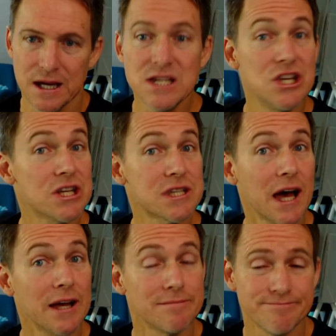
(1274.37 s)
Easy to
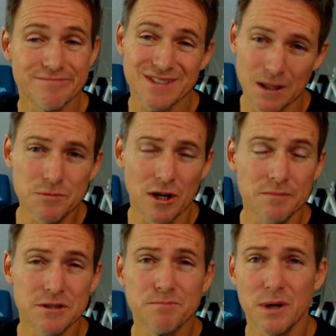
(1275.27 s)
say.
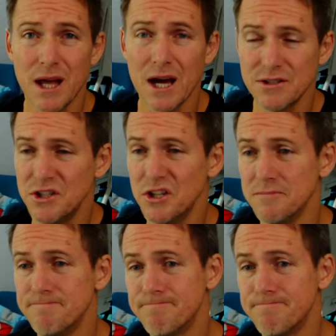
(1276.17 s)
Sometimes pretty hard to do.